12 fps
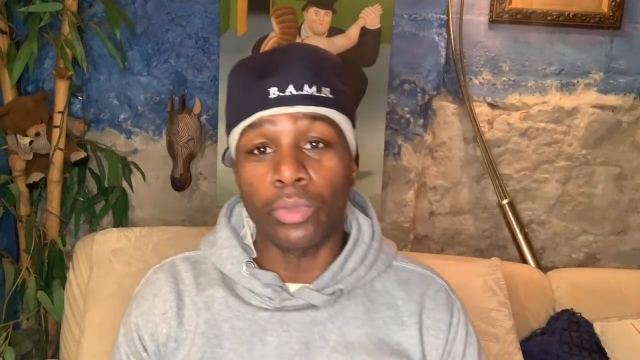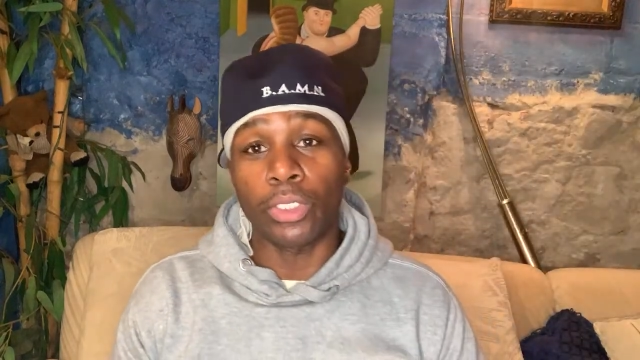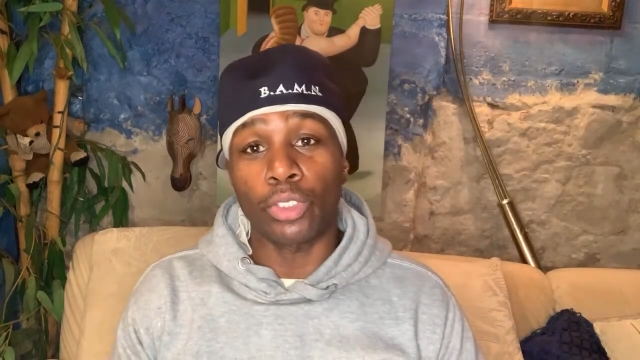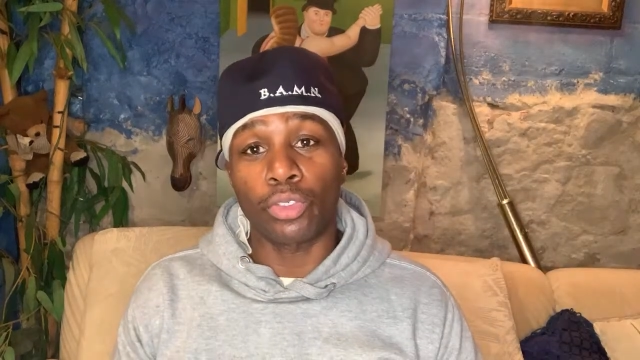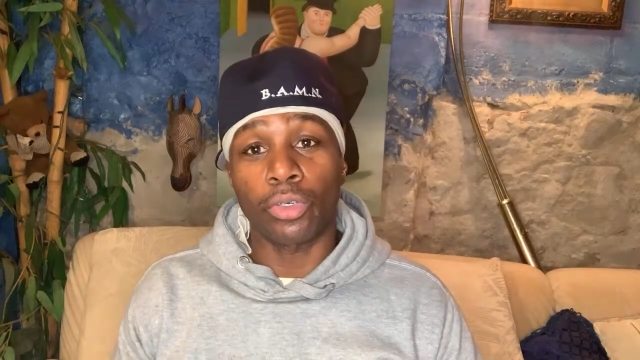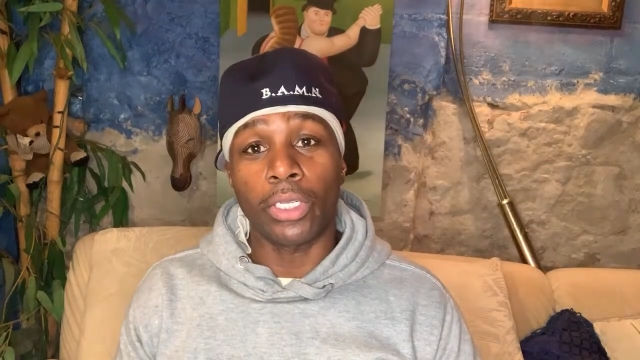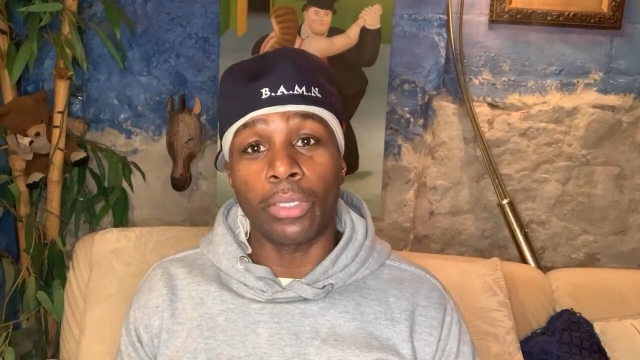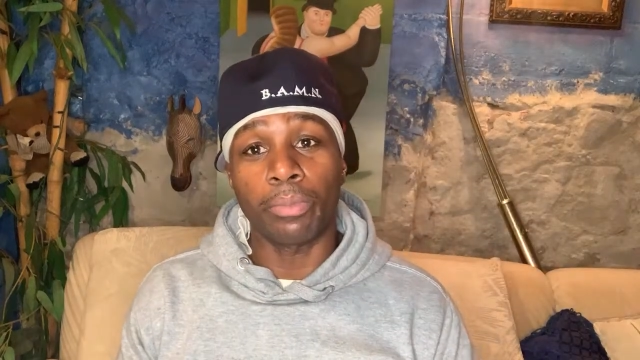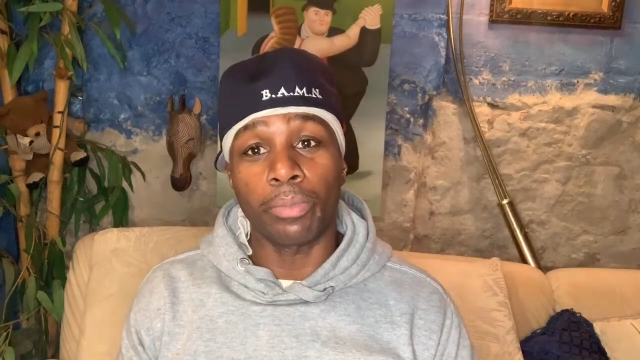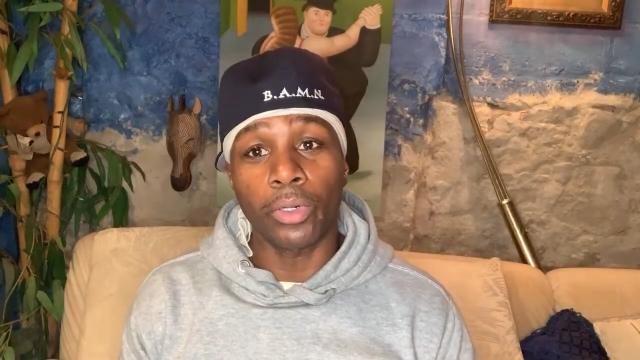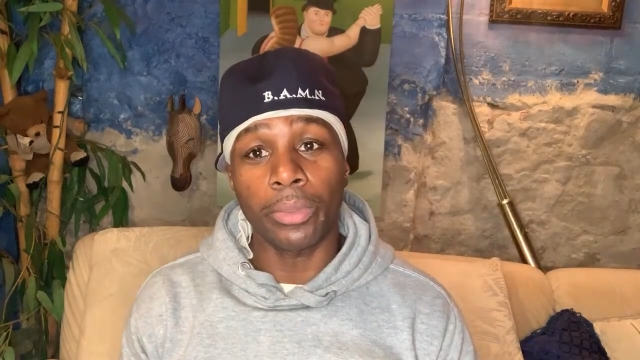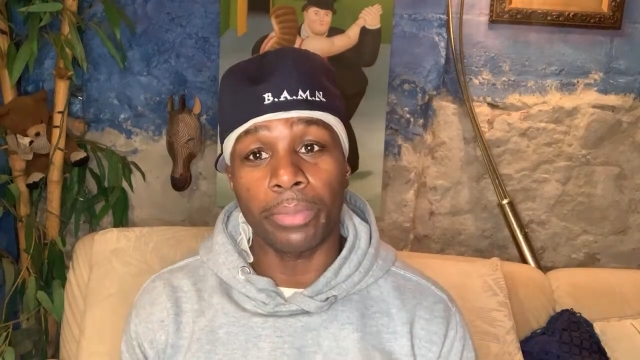enjoy it
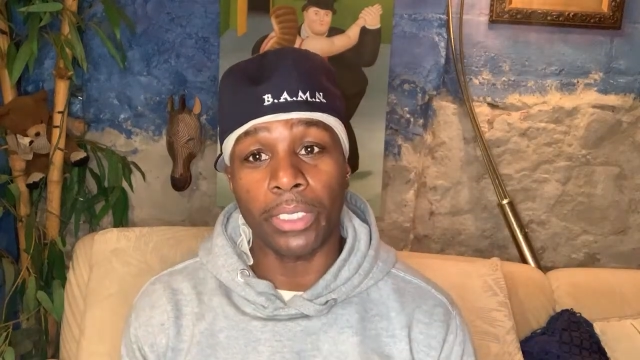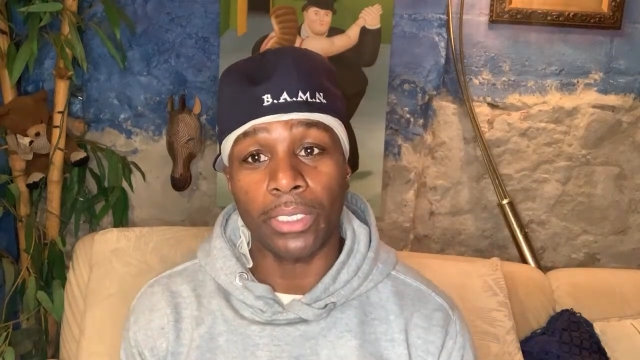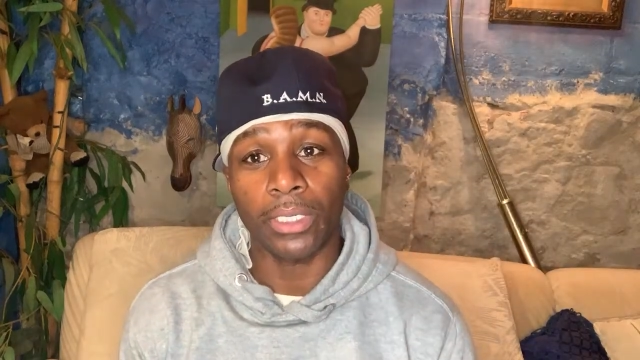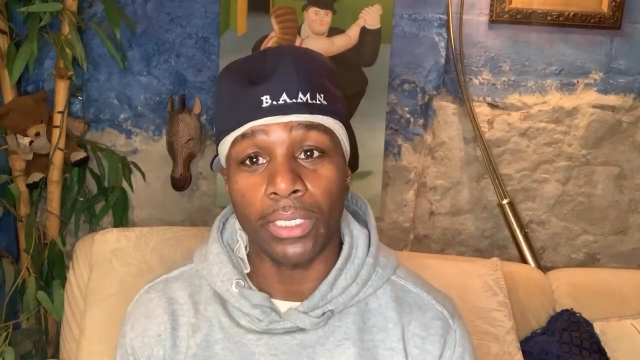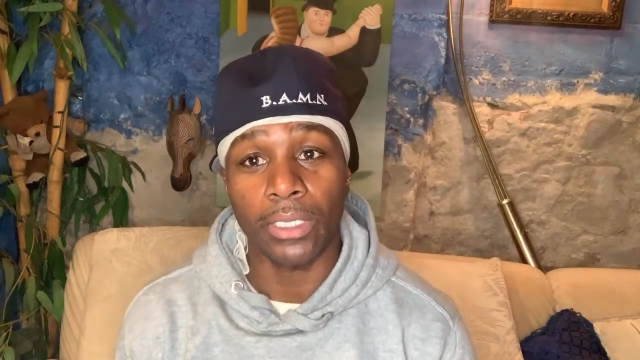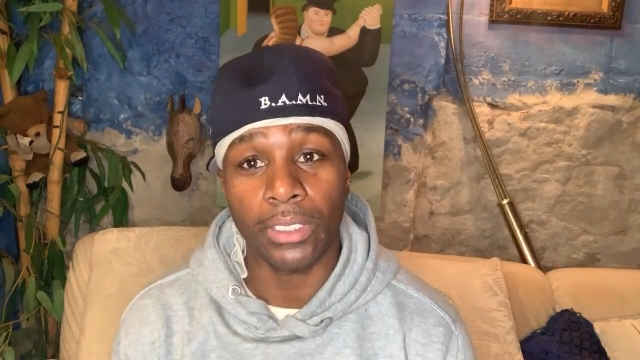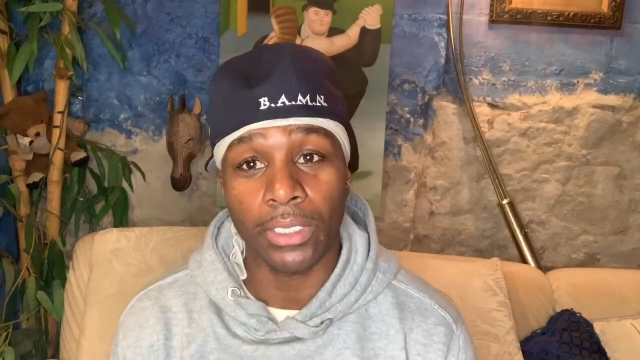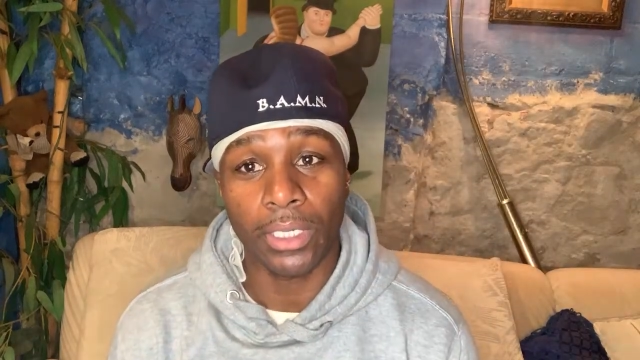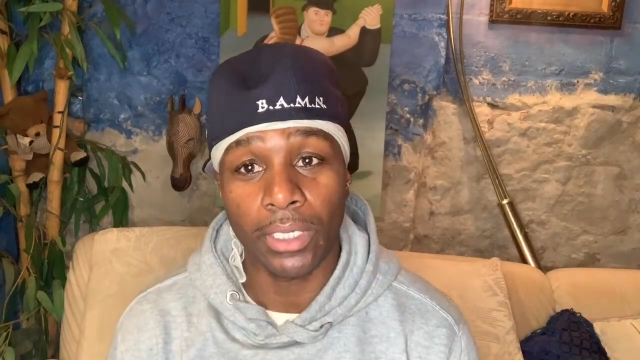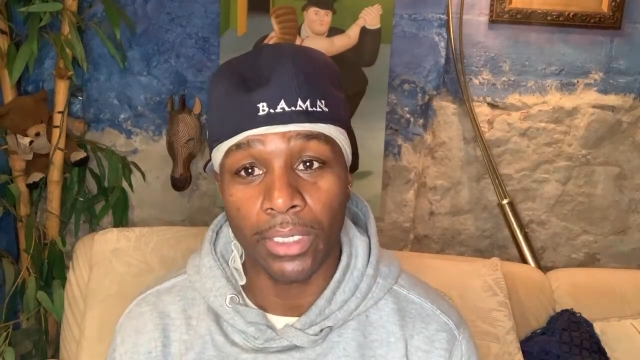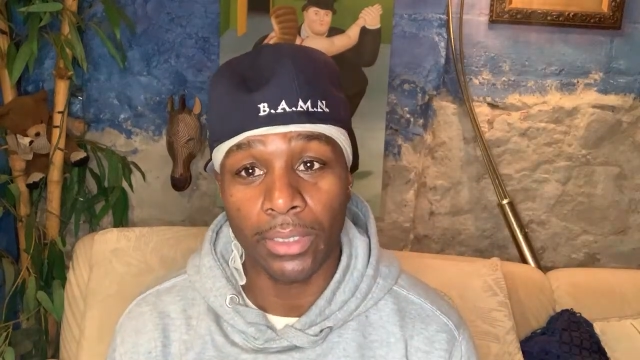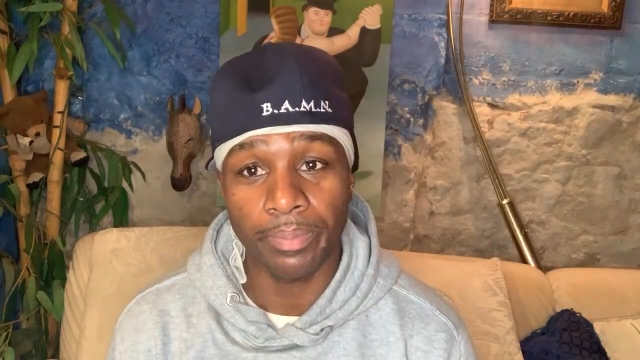more because
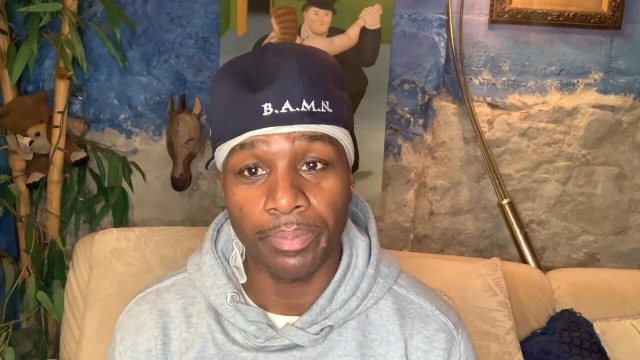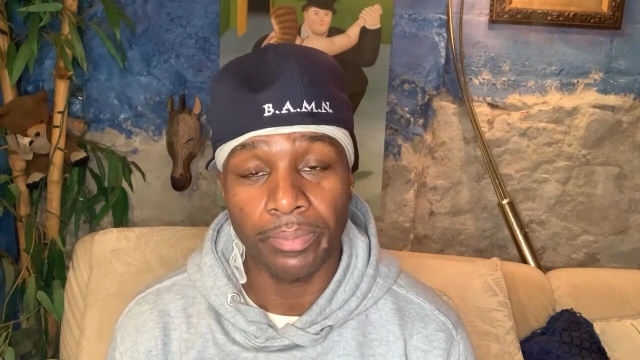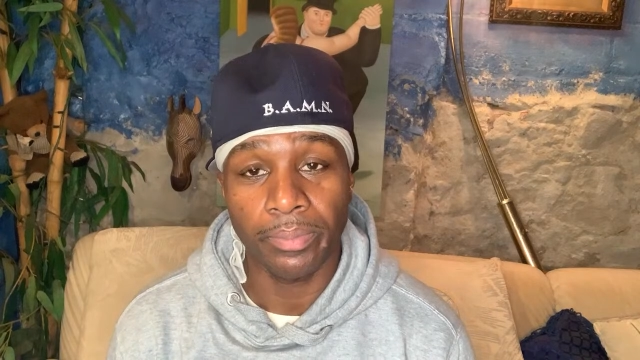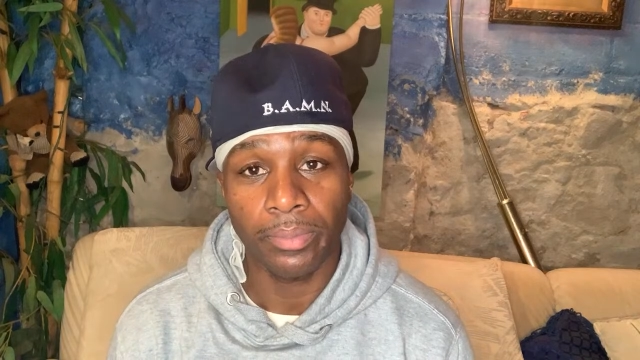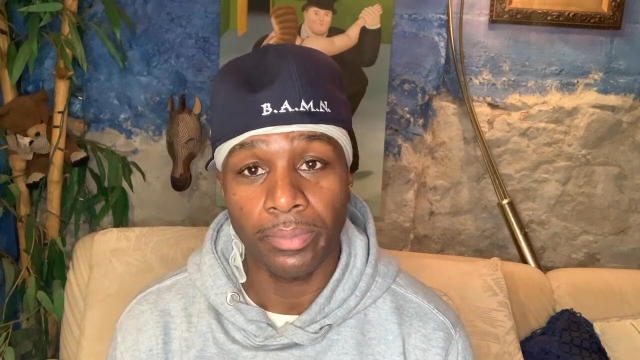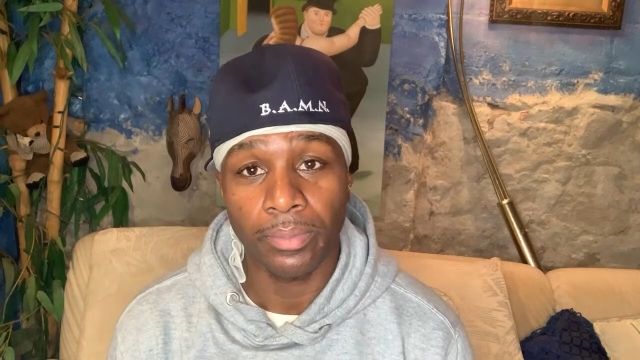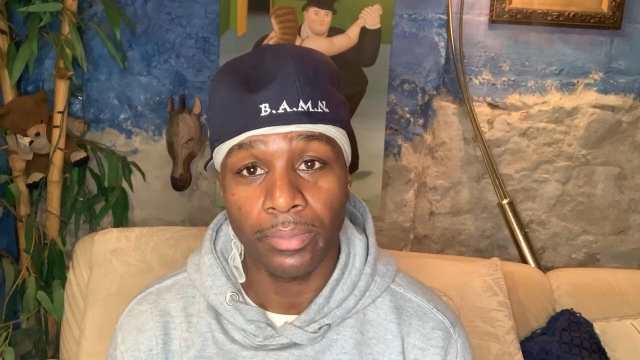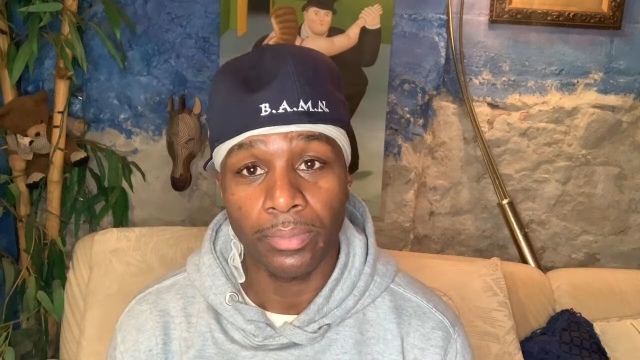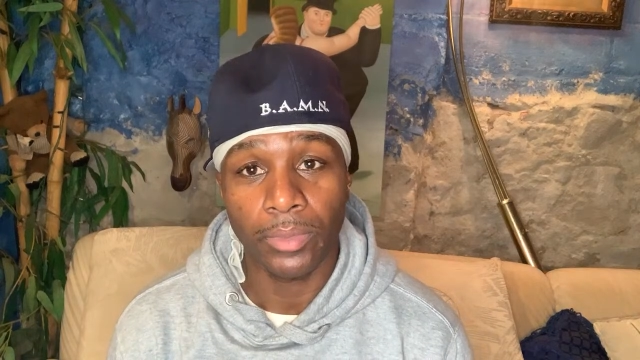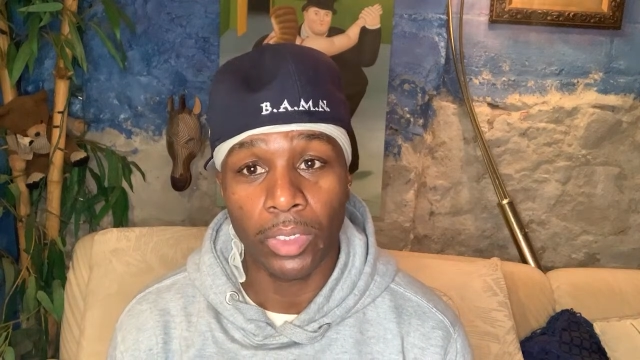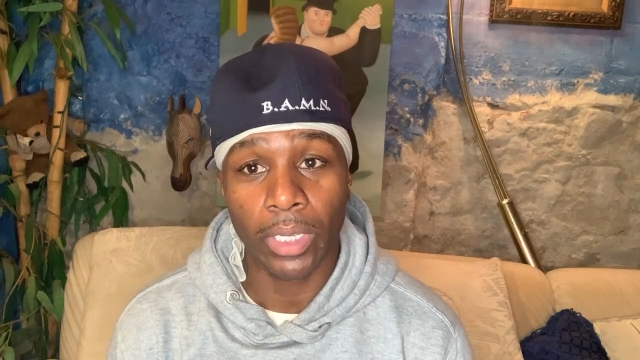you